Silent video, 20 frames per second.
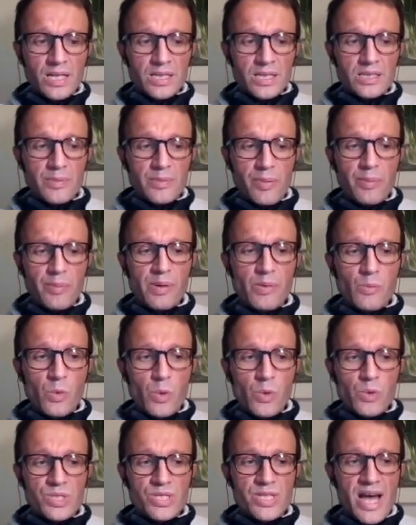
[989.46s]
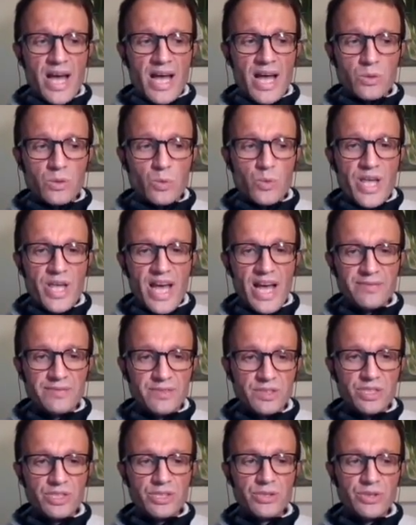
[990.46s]
the problem was that we
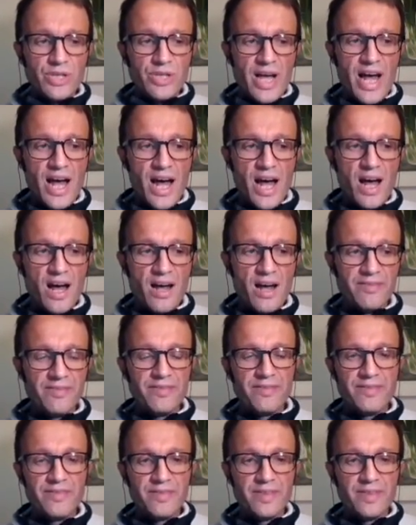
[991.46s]
have to have